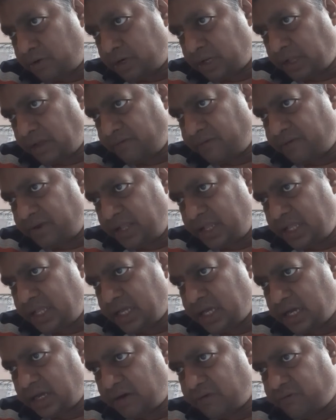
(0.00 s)
every
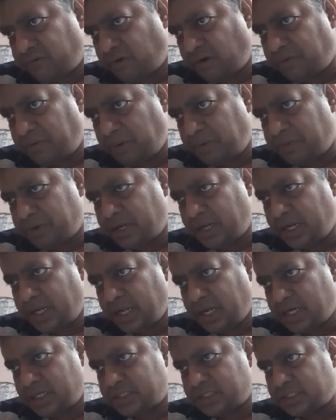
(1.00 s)
year for 15
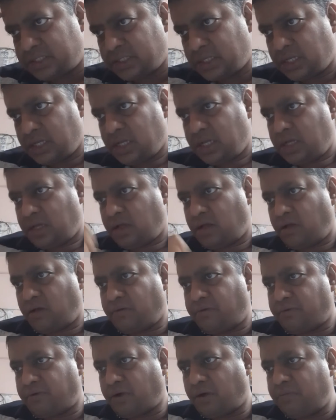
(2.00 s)
years
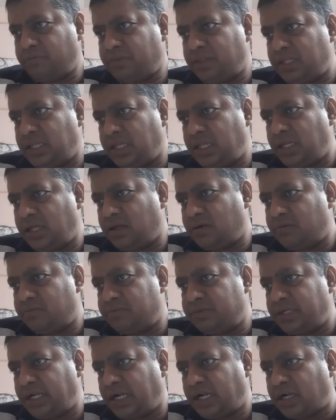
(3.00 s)
from the
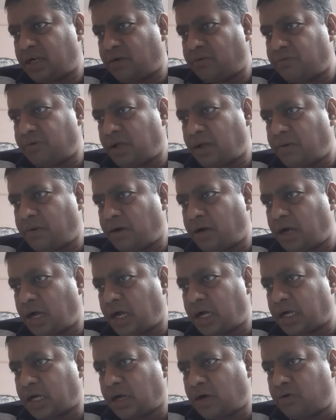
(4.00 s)
date of
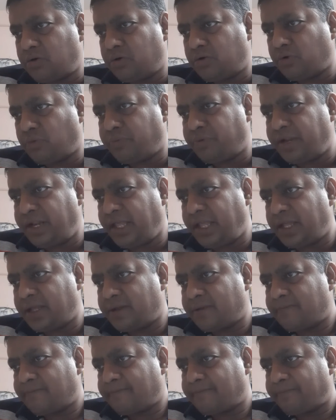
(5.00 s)
account
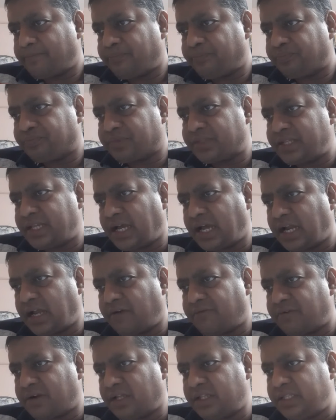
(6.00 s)
opening.
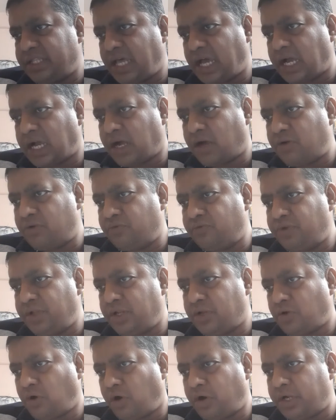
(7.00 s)
Thereafter, the account
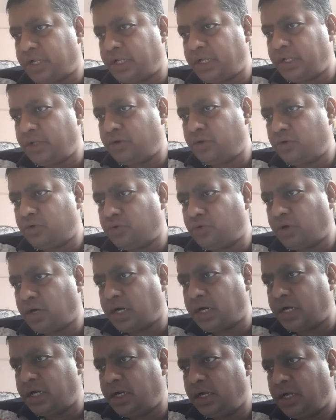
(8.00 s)
will continue to
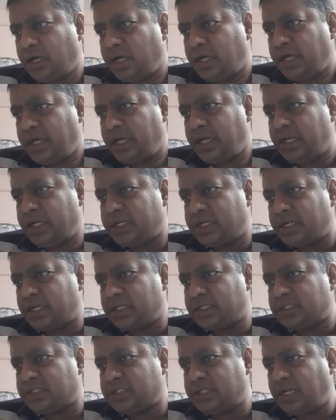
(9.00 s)
earn
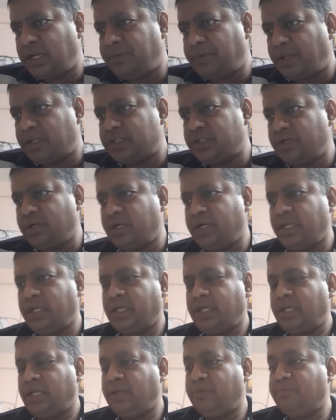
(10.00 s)
interest till
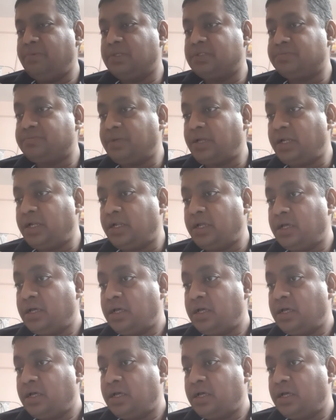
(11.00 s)
maturity. Investment